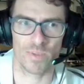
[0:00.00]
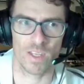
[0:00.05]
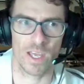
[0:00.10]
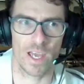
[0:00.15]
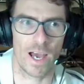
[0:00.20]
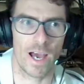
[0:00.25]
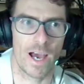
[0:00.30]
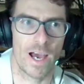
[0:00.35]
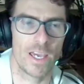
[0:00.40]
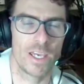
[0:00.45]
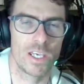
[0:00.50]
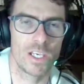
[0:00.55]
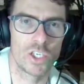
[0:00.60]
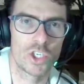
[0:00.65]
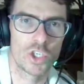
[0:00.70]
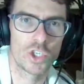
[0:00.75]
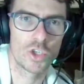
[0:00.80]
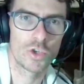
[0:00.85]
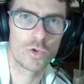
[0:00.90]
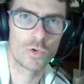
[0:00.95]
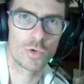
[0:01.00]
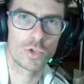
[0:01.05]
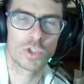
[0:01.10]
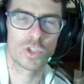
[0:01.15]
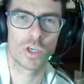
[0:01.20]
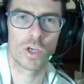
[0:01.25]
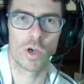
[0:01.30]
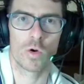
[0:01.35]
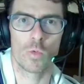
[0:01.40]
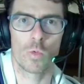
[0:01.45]
uh,
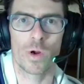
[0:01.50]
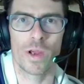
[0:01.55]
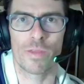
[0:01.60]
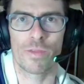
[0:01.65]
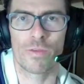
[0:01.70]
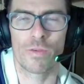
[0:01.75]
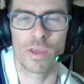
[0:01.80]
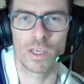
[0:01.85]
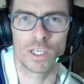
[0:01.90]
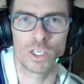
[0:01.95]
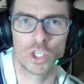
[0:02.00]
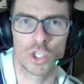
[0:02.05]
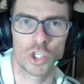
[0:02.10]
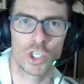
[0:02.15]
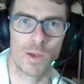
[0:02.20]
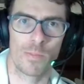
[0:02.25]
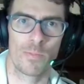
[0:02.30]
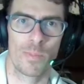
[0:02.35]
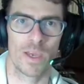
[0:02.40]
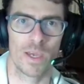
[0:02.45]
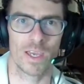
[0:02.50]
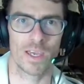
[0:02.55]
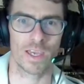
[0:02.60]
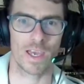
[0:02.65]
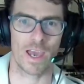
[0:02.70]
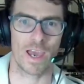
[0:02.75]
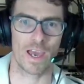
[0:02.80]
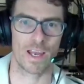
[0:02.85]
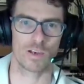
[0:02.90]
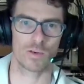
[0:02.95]
issues with shipping
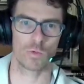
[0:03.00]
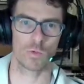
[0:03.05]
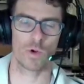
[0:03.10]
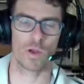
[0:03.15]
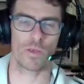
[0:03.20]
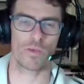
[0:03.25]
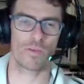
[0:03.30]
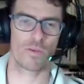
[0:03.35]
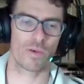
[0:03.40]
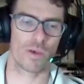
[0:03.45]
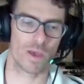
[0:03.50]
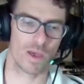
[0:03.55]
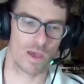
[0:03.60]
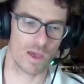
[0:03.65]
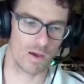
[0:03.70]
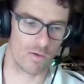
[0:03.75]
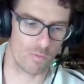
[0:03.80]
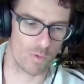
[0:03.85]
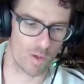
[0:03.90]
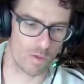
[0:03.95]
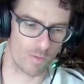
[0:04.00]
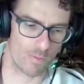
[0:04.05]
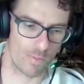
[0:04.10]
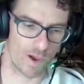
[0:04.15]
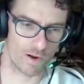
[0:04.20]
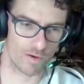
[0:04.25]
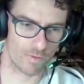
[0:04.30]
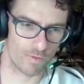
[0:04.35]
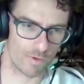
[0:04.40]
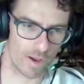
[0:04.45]
and with with
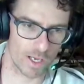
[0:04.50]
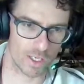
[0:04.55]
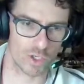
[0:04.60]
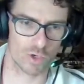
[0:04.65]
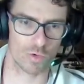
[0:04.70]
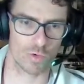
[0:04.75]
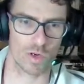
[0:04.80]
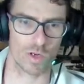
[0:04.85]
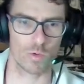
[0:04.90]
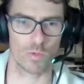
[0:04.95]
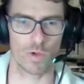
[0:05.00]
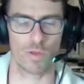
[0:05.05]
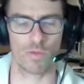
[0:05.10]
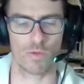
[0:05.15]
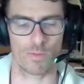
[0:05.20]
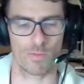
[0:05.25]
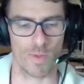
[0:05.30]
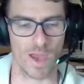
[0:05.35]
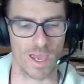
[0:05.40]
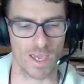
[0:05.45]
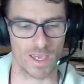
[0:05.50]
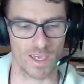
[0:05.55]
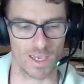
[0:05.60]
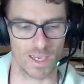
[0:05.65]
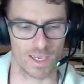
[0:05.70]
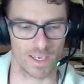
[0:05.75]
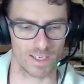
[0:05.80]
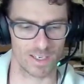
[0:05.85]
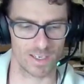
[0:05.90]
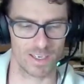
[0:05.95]
manufacturing, with
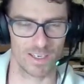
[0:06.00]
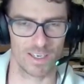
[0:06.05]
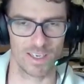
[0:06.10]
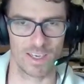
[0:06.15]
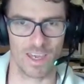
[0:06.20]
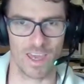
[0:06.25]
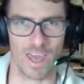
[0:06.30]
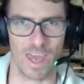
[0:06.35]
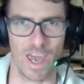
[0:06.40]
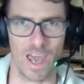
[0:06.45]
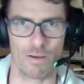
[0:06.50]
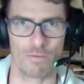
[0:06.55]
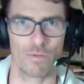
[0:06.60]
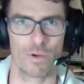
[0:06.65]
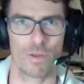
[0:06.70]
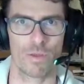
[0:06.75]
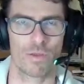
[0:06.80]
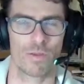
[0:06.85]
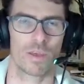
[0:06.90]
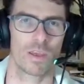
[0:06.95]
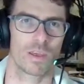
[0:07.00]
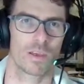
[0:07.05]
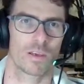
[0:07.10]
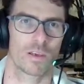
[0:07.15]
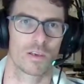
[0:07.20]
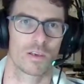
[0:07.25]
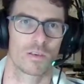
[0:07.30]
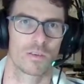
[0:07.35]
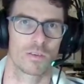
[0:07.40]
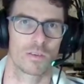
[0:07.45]
making
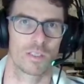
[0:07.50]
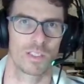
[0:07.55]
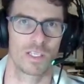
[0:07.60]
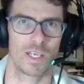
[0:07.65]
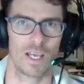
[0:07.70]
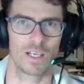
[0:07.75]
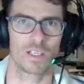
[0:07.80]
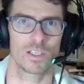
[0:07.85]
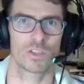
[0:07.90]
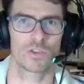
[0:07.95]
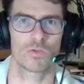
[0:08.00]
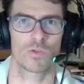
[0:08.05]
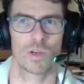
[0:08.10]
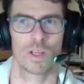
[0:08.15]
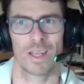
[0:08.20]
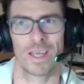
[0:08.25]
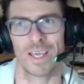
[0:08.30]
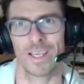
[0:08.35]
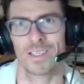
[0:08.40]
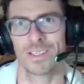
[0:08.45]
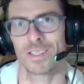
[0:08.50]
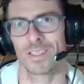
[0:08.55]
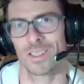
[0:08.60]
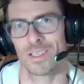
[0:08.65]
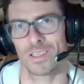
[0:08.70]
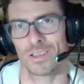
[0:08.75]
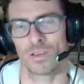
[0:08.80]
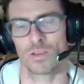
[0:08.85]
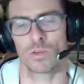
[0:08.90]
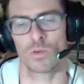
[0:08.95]
everything tennis related,
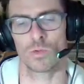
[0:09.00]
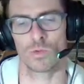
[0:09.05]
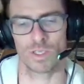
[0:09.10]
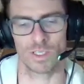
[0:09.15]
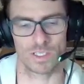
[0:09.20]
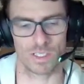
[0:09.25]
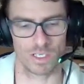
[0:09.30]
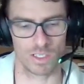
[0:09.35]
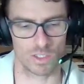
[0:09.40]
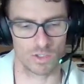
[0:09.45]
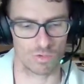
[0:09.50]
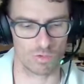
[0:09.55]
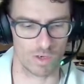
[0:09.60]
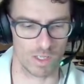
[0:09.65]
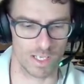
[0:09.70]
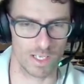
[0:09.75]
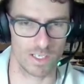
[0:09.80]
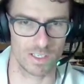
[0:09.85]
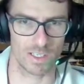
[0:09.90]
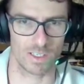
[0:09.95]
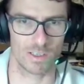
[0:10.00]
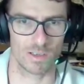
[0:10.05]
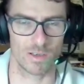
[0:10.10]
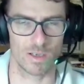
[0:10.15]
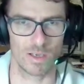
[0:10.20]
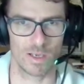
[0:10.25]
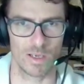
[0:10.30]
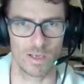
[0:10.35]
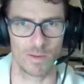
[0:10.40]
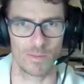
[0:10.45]
and not only tennis related.
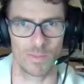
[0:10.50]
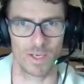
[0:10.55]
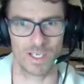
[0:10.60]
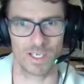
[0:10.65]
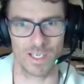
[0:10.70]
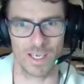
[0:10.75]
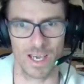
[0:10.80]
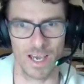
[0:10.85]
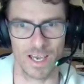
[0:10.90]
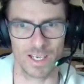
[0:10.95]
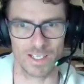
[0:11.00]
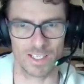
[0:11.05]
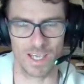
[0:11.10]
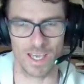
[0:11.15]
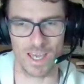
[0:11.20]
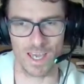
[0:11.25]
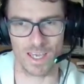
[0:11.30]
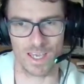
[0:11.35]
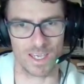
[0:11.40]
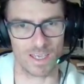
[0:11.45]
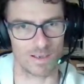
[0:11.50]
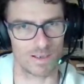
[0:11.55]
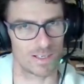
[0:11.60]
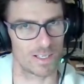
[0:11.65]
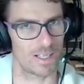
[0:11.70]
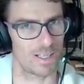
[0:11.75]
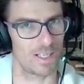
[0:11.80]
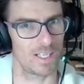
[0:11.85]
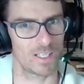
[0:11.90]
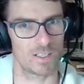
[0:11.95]
But guys, hey,
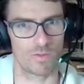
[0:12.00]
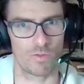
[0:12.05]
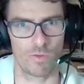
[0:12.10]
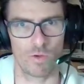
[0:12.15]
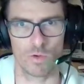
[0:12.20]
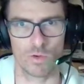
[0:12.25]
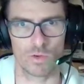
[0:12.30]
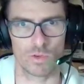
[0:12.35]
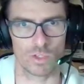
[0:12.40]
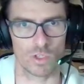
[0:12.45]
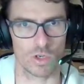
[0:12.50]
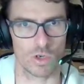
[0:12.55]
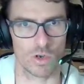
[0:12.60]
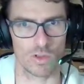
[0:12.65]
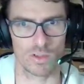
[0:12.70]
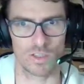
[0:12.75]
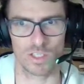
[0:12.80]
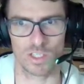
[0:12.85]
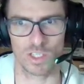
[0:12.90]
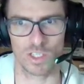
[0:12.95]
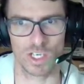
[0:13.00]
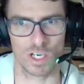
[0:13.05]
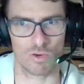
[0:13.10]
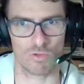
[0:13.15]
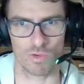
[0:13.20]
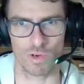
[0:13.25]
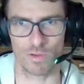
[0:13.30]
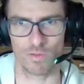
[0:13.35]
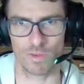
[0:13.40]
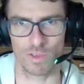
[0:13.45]
let's focus on this
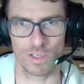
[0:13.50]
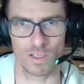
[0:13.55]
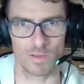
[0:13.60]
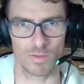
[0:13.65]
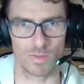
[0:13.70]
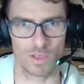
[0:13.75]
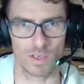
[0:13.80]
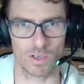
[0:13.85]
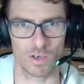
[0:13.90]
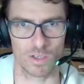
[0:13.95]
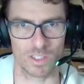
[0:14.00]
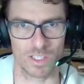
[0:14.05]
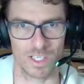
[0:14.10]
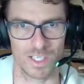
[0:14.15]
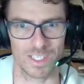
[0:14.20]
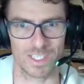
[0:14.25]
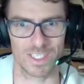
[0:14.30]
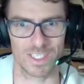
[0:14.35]
reveal because it's